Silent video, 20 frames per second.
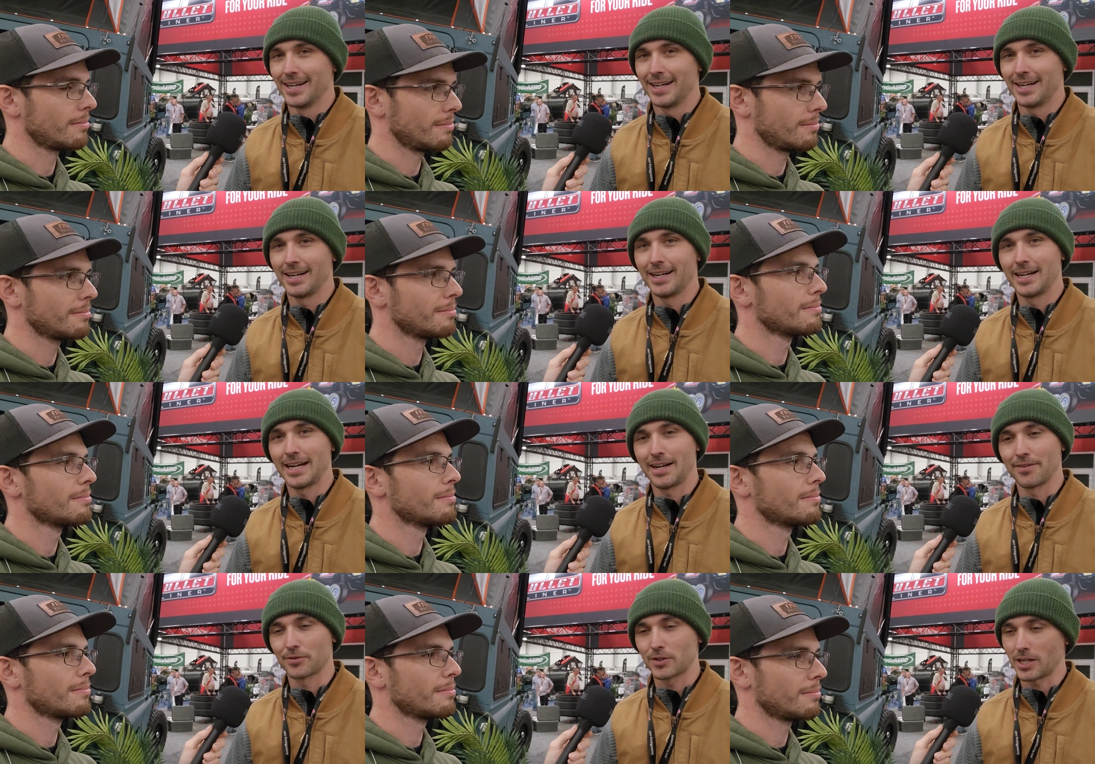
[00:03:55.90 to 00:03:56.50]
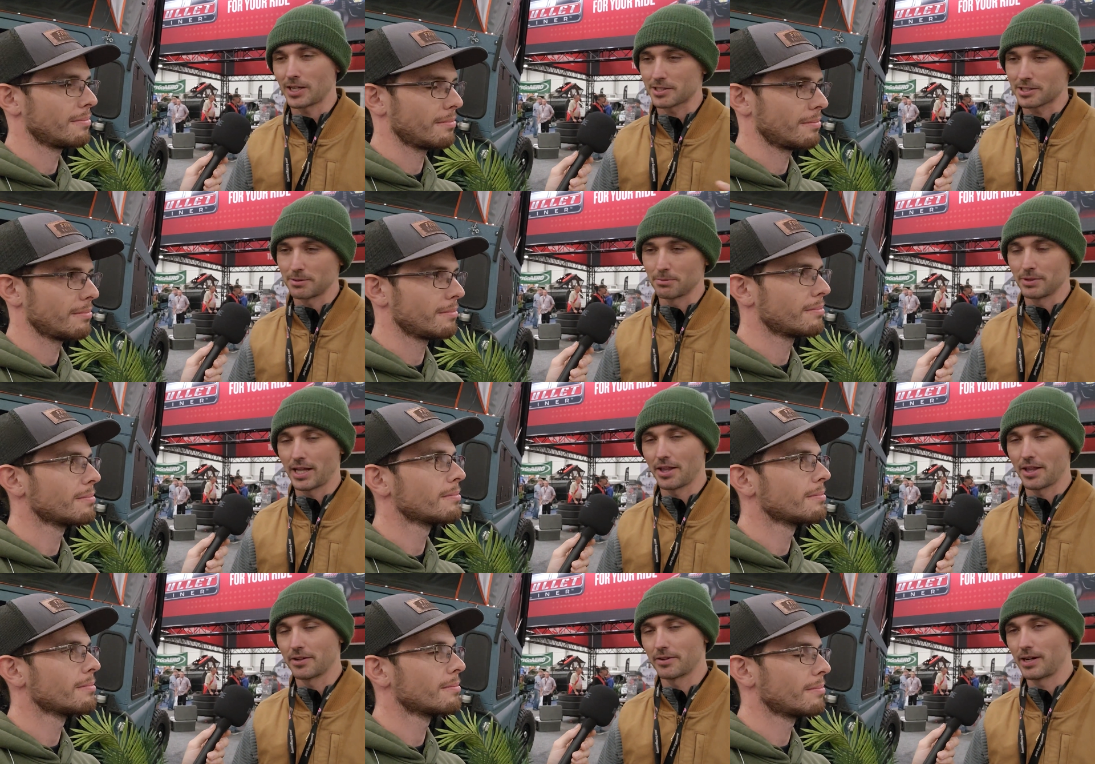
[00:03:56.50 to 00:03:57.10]
Speaker 1: Uh, have
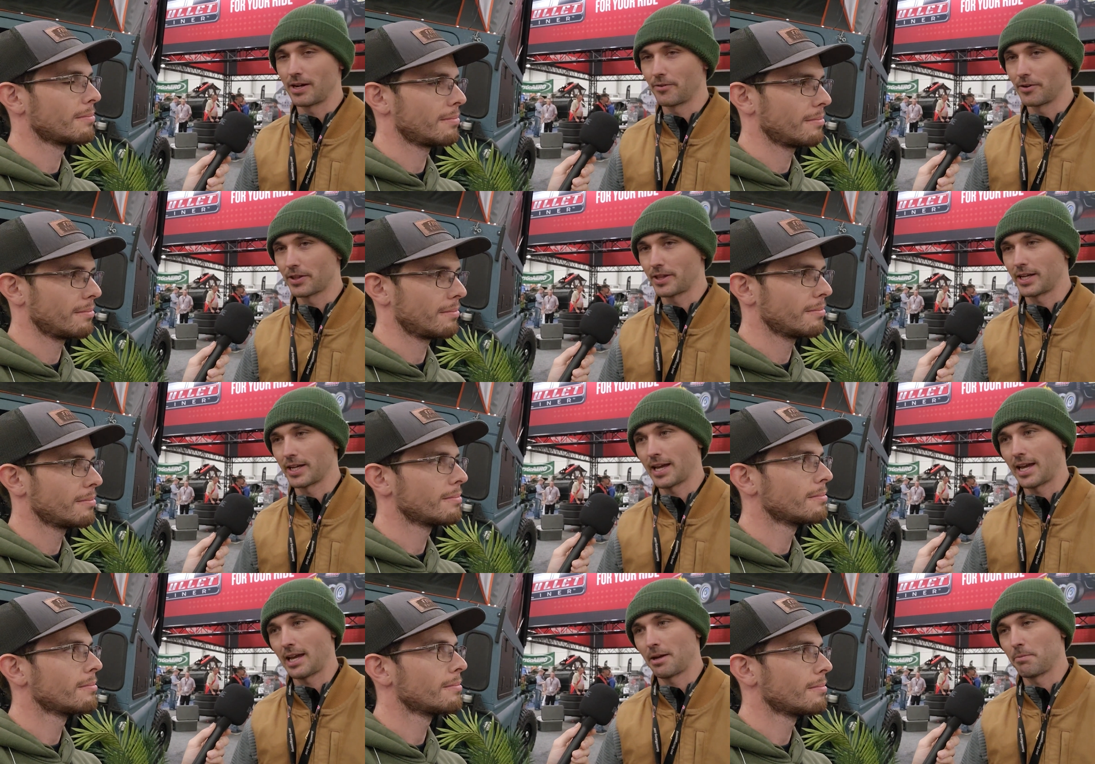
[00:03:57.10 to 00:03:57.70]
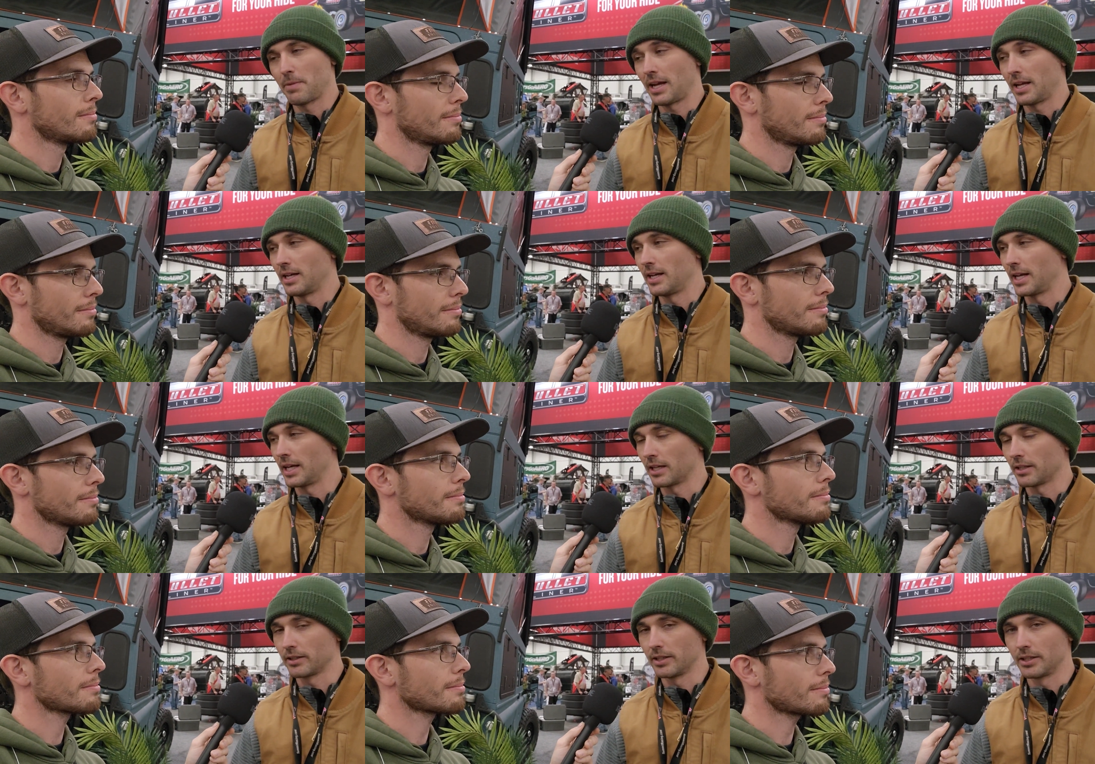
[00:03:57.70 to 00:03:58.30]
custom leather, everything handmade
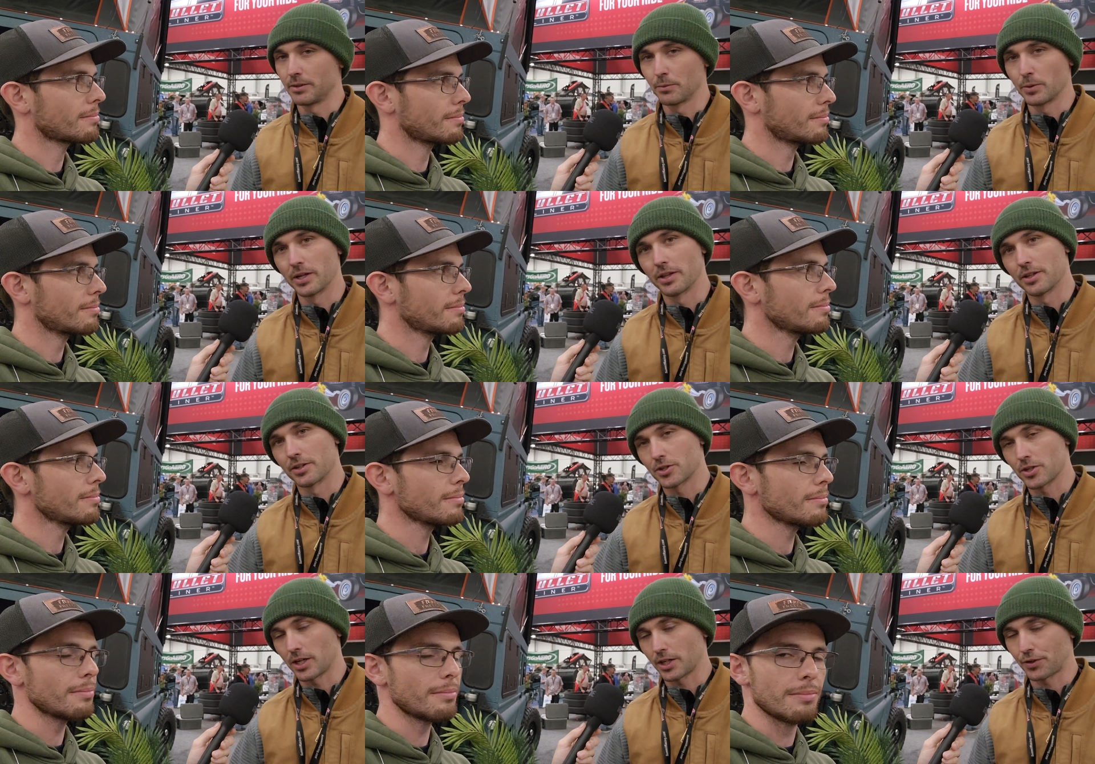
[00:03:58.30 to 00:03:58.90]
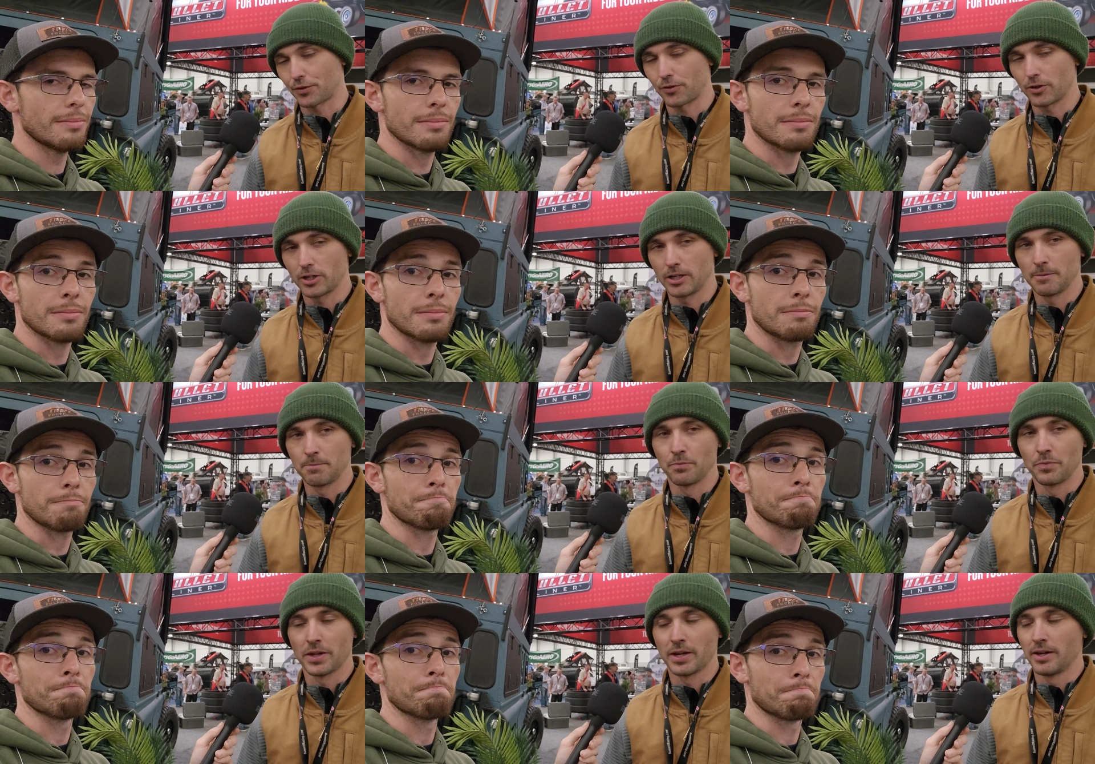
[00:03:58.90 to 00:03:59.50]
in England, where the truck's
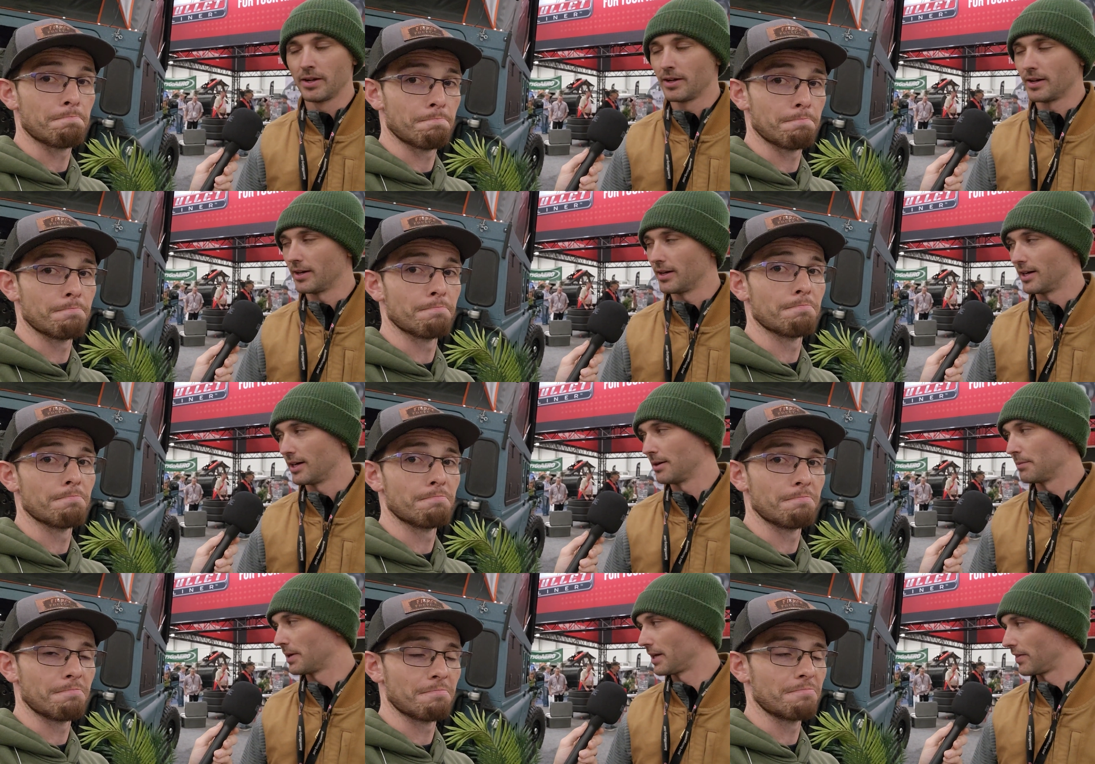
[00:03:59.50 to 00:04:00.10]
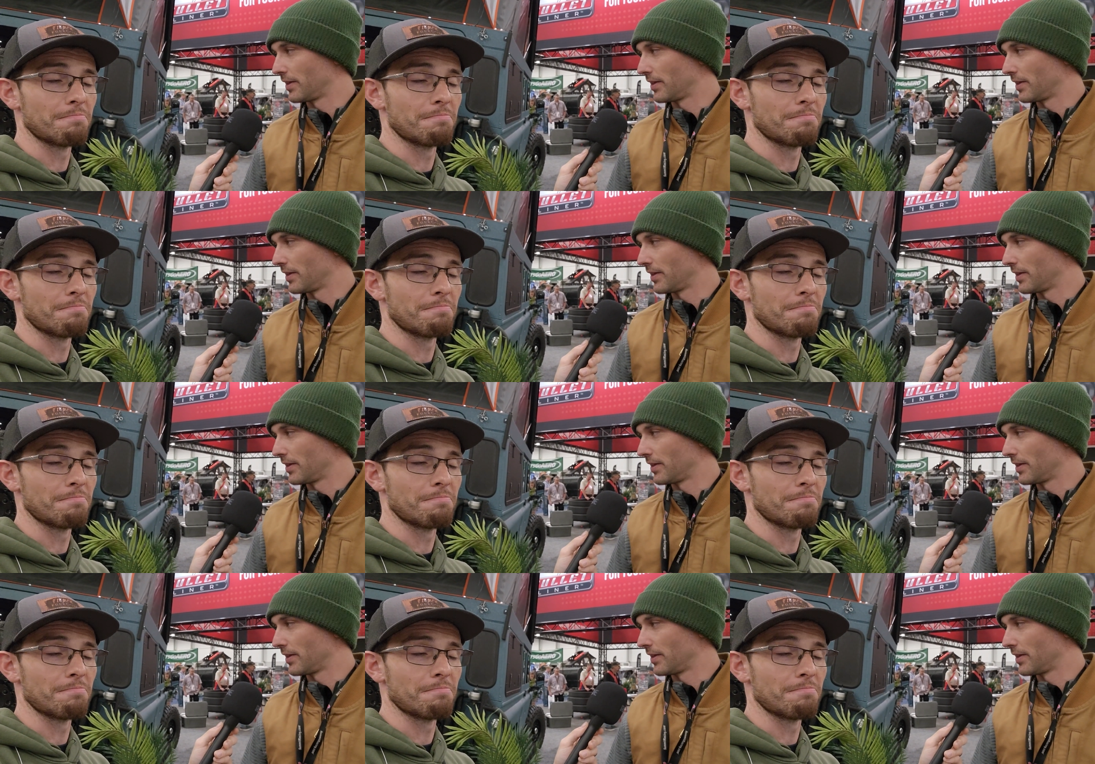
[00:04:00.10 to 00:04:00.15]
from, um,